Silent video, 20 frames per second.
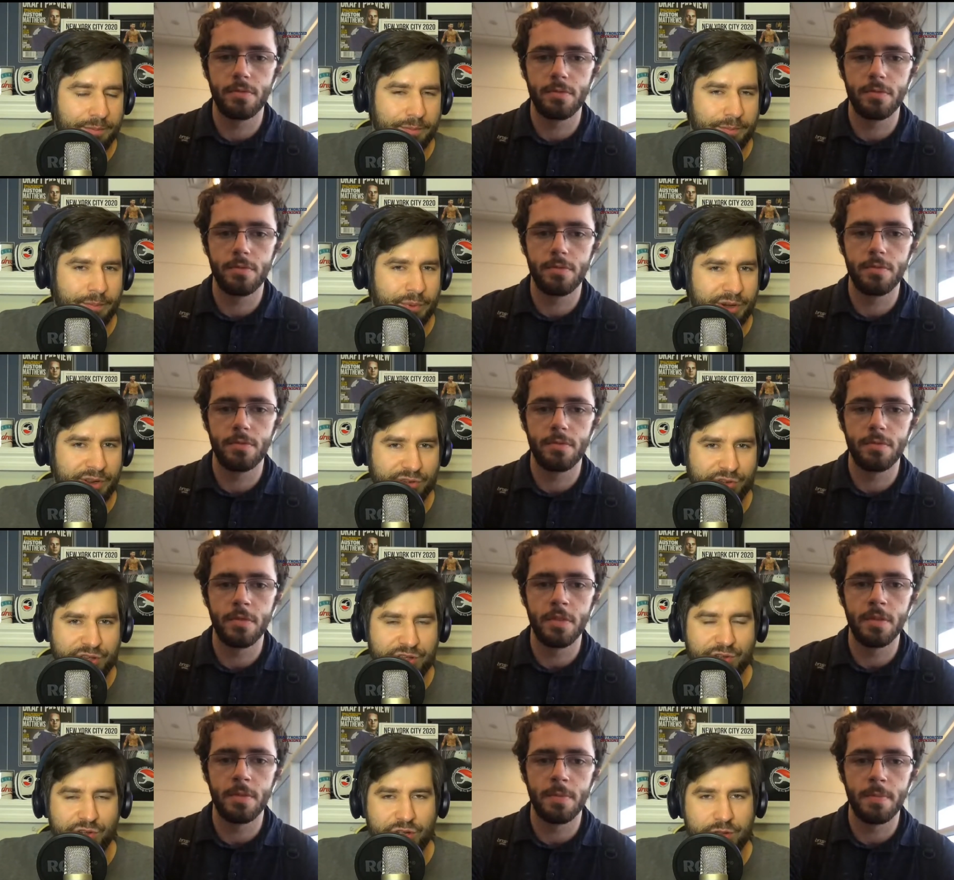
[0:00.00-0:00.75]
Speaker 1: But
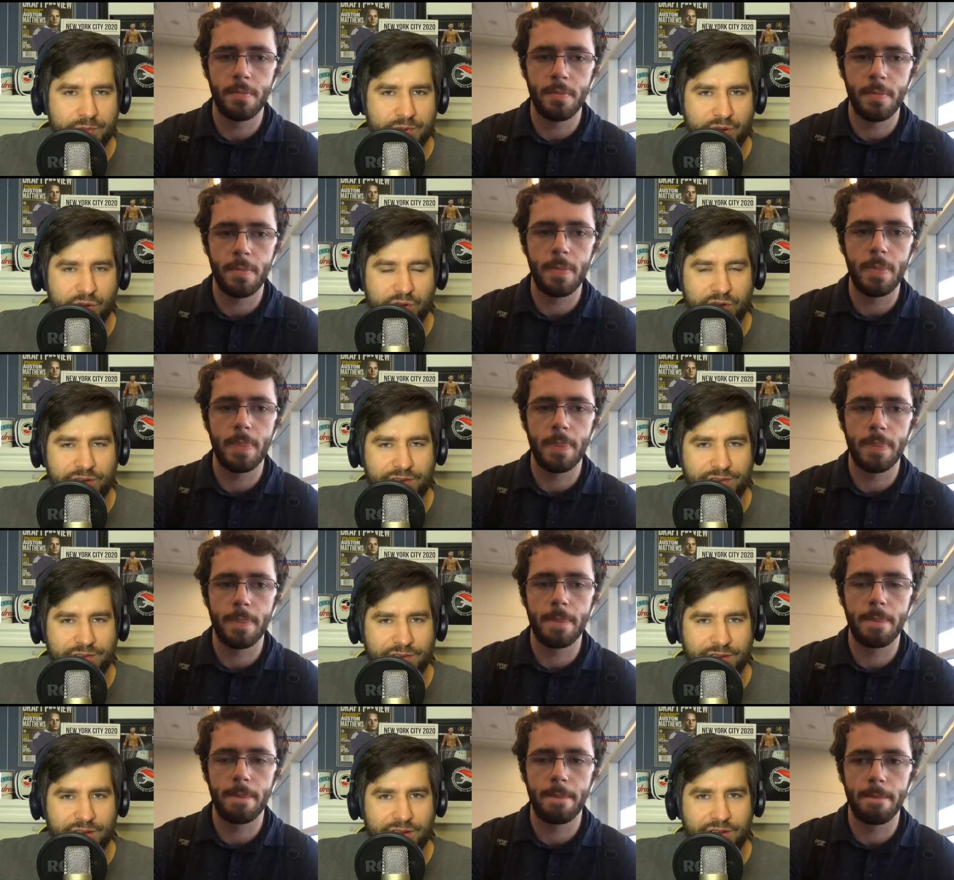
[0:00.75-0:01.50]
illegal
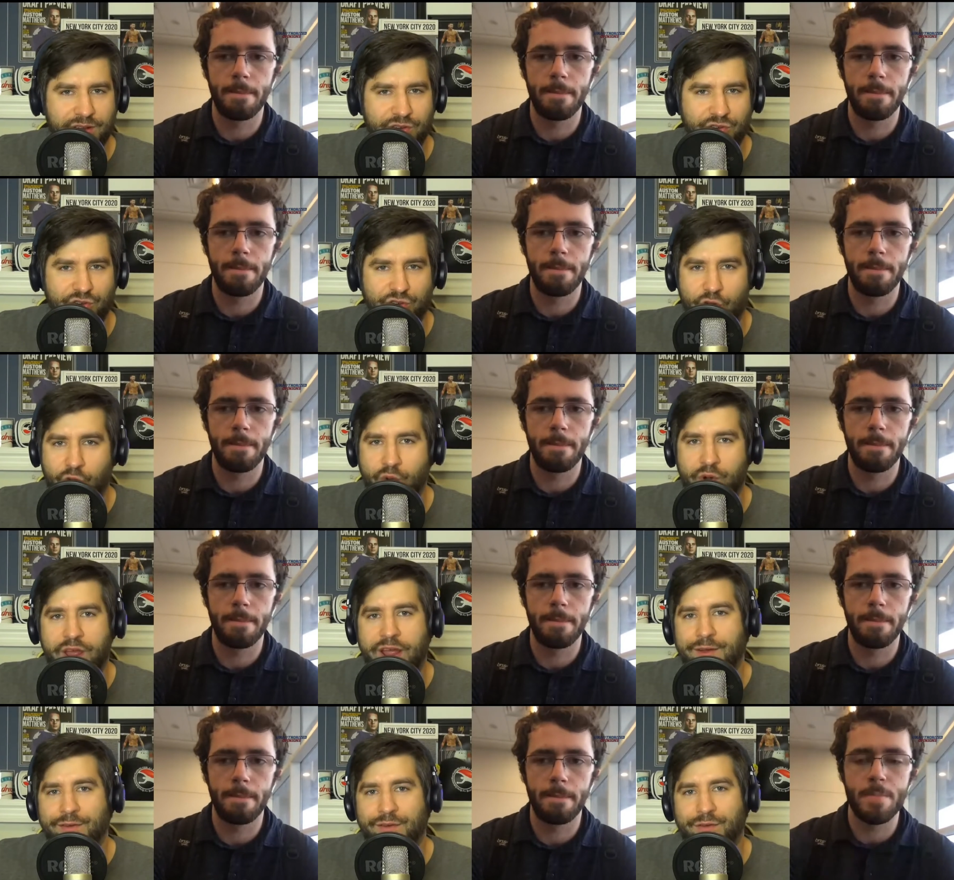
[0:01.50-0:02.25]
immigrants uh, don't
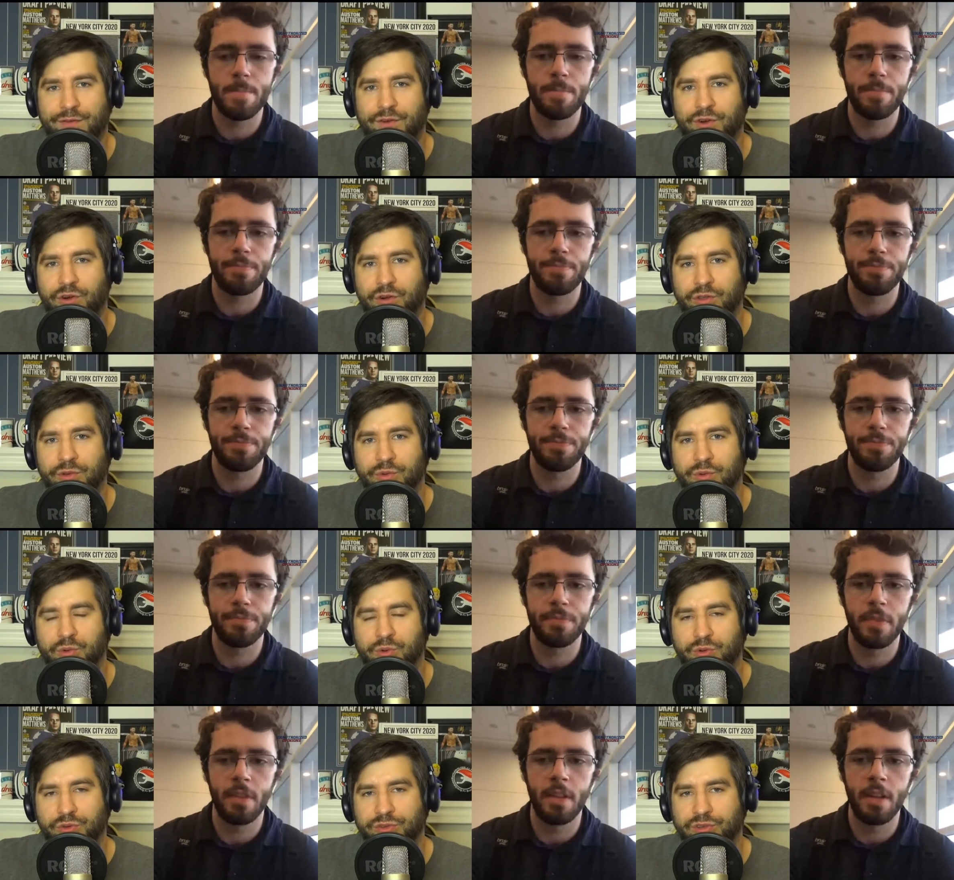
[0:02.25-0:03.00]
have to follow the
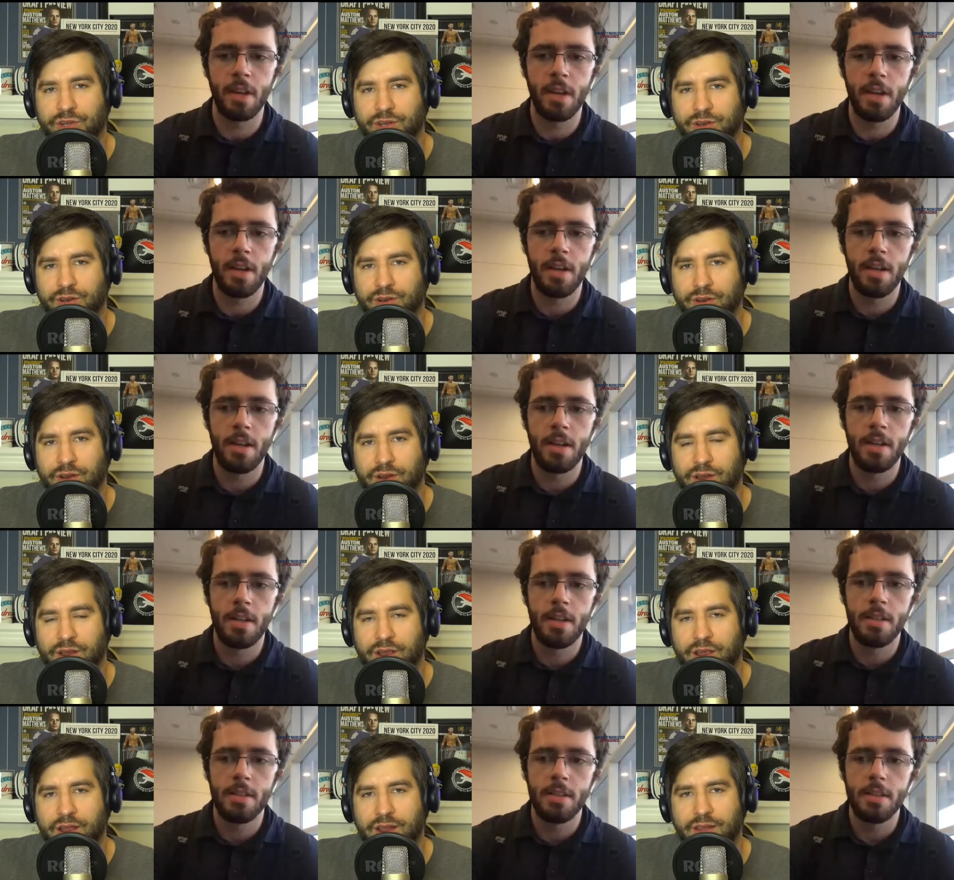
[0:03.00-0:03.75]
rules, and
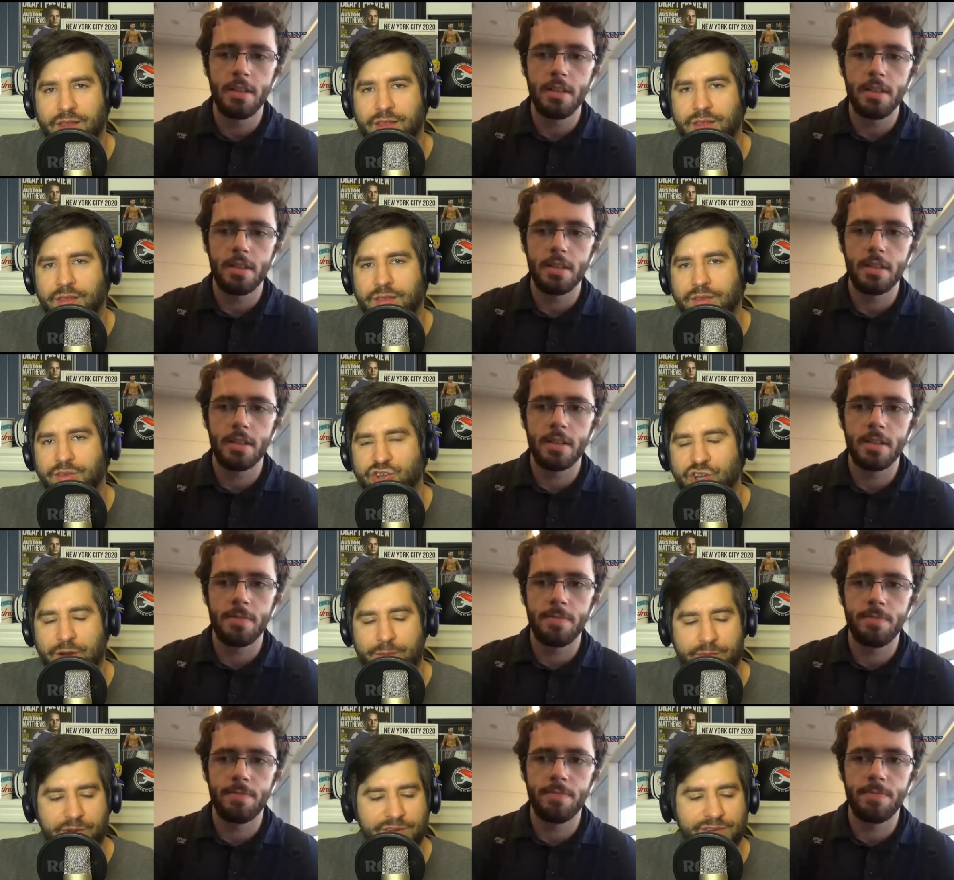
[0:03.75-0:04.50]
and
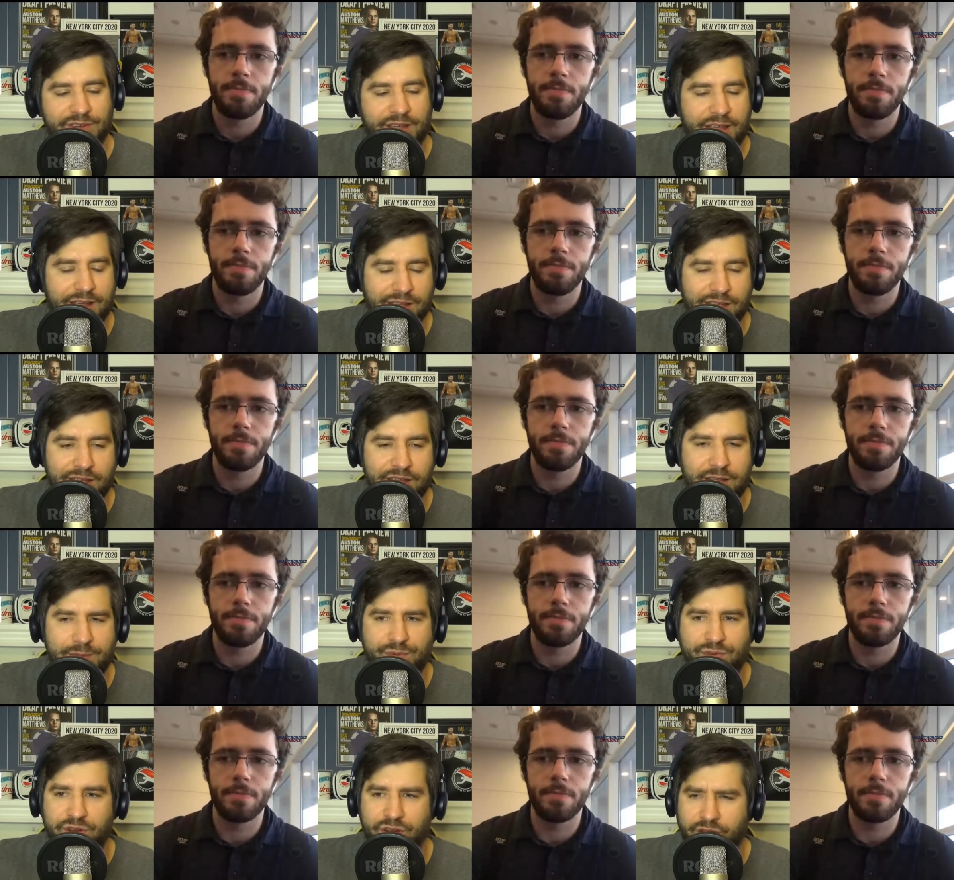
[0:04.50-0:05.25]
Jen Psaki
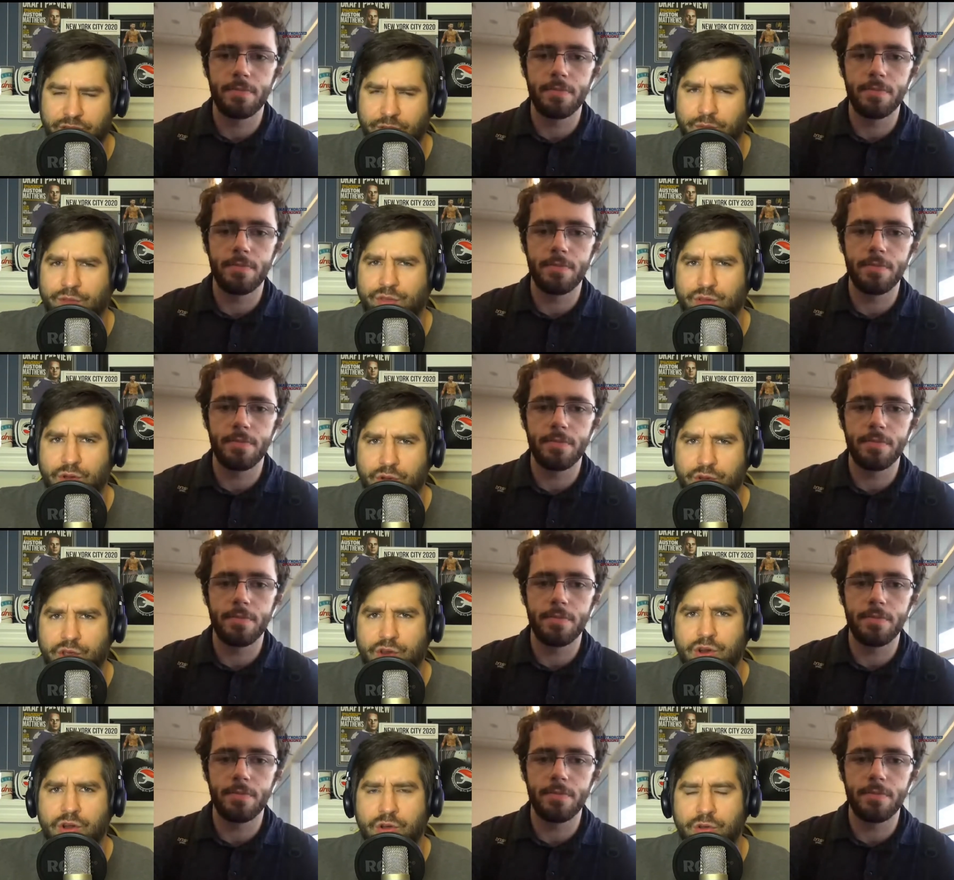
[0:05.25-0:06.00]
keeps sticking with, oh,
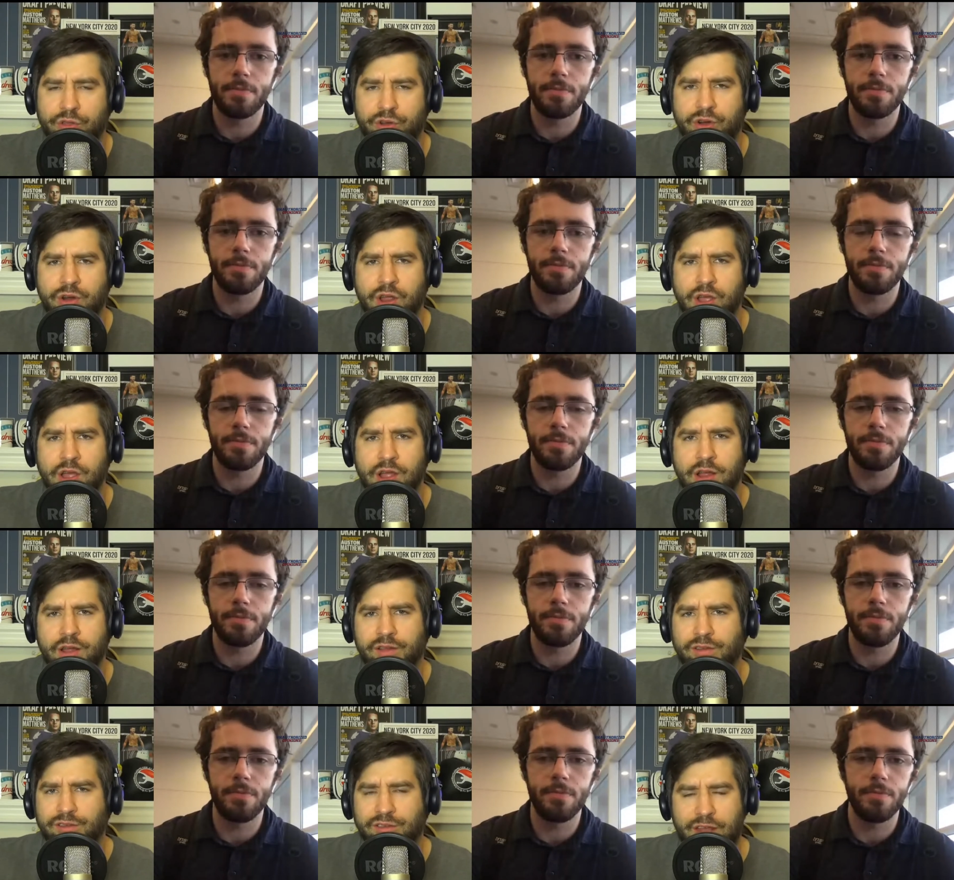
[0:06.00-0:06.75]
you know, they're
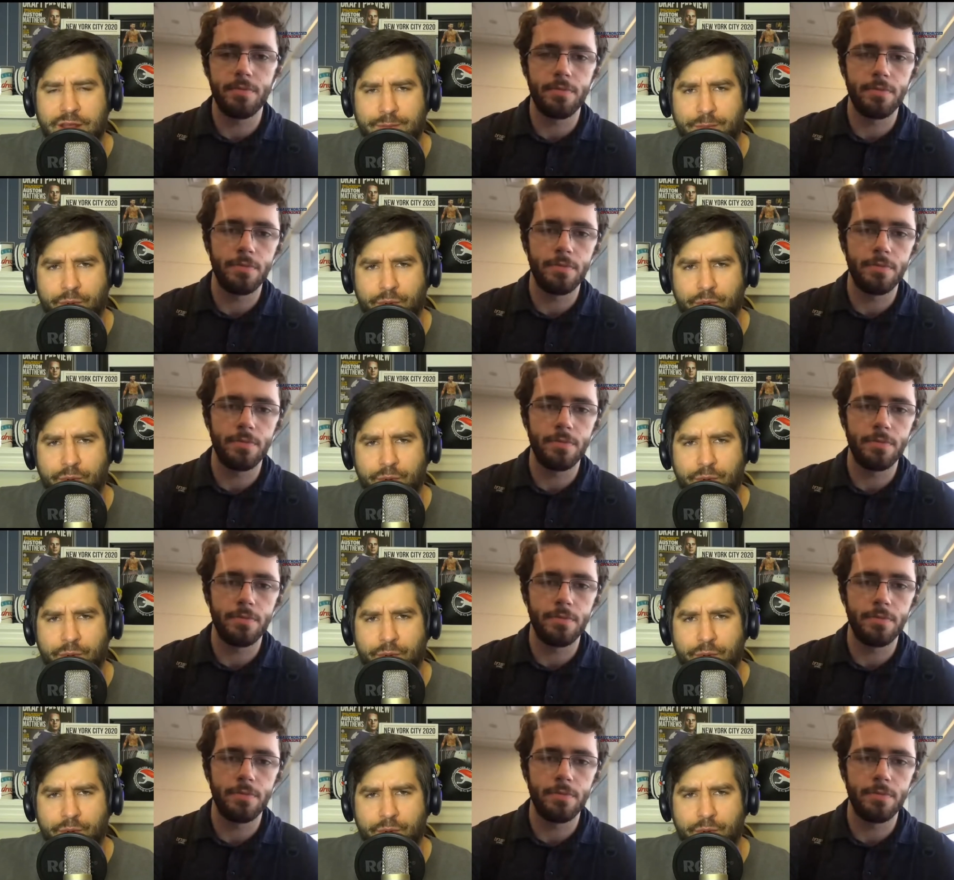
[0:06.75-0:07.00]
same